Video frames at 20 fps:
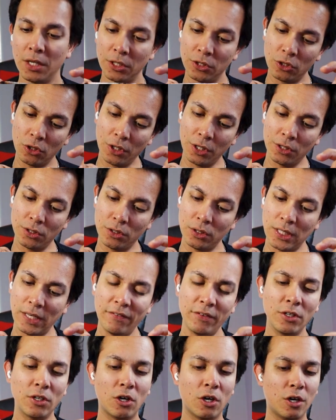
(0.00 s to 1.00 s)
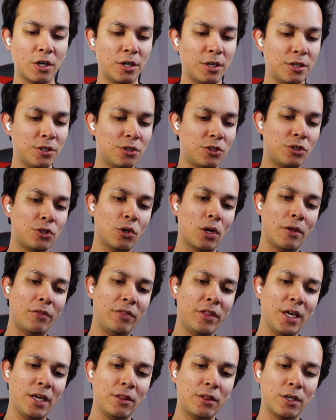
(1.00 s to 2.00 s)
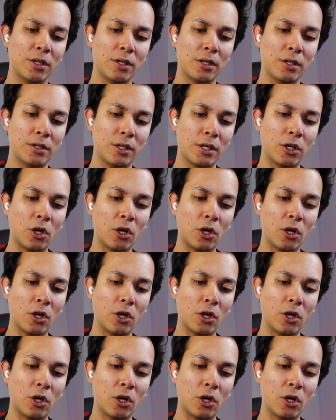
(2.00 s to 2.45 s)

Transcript: So there's seven cards. So I think the